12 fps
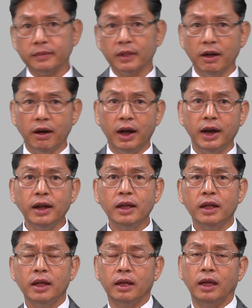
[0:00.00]
All right.
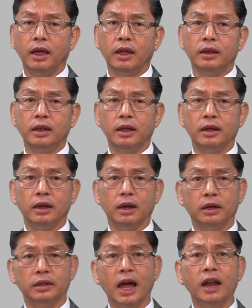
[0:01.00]
And
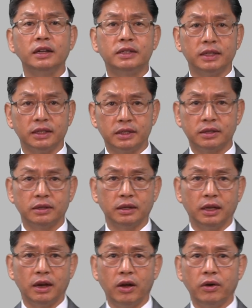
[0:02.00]
analysis,
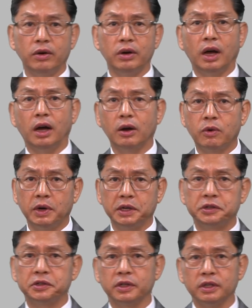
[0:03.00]

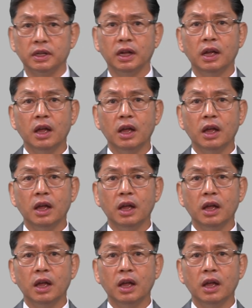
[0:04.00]
question.